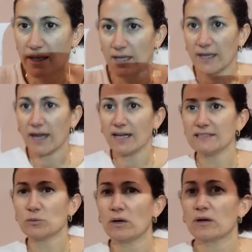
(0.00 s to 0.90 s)
Hey
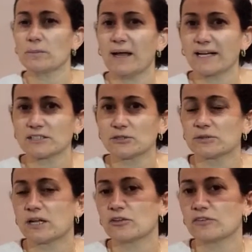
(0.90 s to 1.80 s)
guys, welcome back to
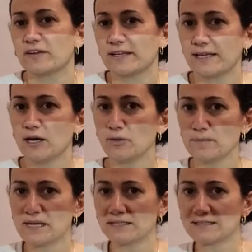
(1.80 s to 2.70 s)
another video.
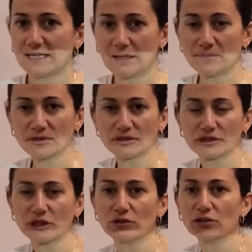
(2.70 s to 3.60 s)
Today I'm going to
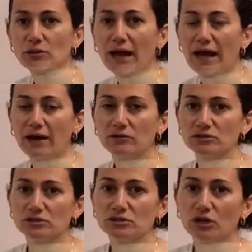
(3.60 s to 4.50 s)
show you how
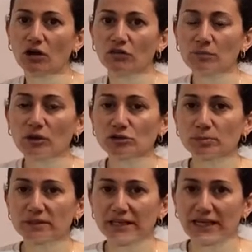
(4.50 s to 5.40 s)
to solve
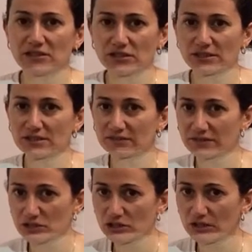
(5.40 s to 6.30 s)
multiplication and
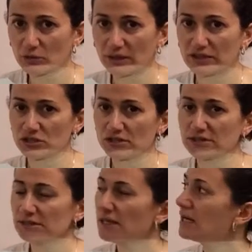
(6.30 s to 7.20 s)
division equations.